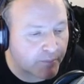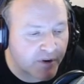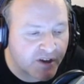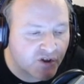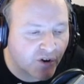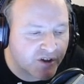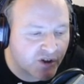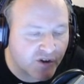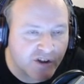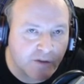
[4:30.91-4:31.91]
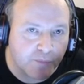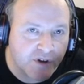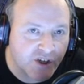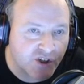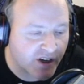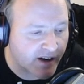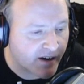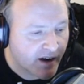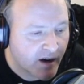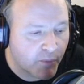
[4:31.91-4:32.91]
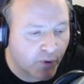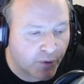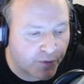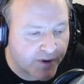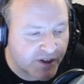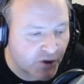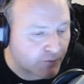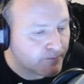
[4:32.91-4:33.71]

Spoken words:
but it's not as good as the British 0.32.